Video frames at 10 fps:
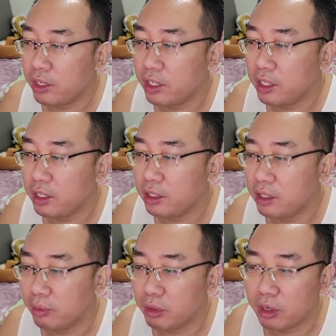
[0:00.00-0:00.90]

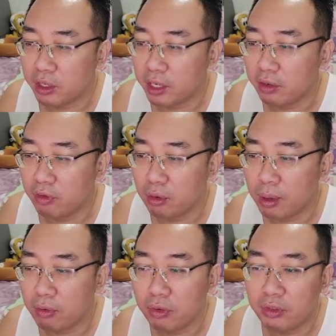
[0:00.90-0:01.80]
yep, you can get them for
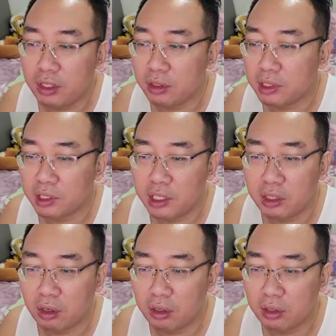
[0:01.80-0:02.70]
about $50 to
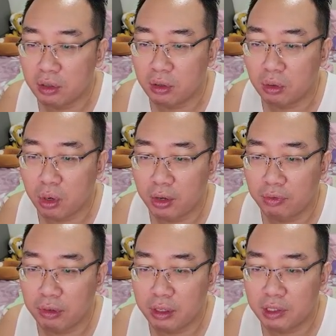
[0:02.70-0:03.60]
$60. So quite a
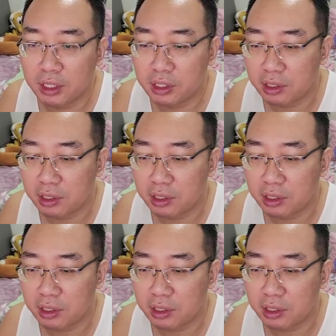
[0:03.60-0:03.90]
few listings at